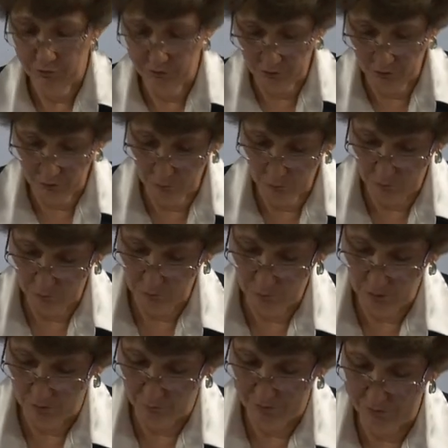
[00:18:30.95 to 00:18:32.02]
You know
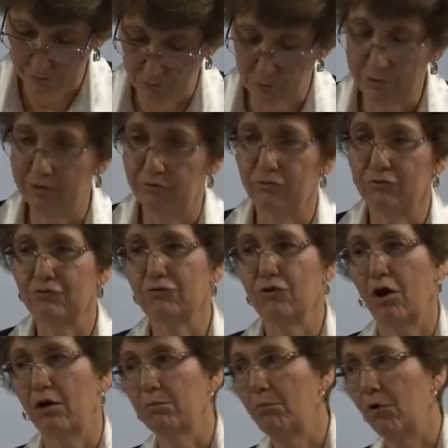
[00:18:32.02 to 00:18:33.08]
whether you can
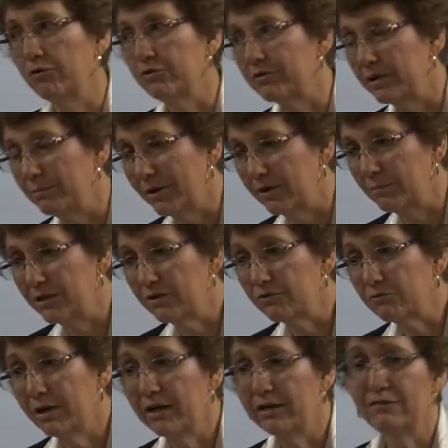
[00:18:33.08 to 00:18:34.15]
talk mostly about
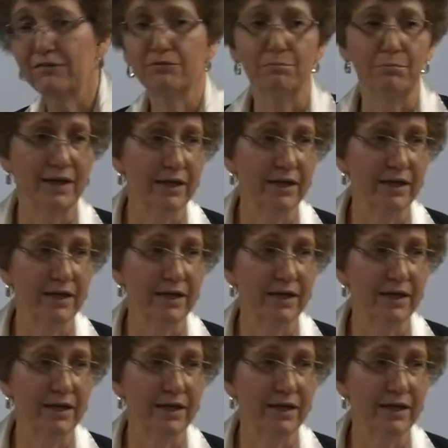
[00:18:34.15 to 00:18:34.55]
administrative,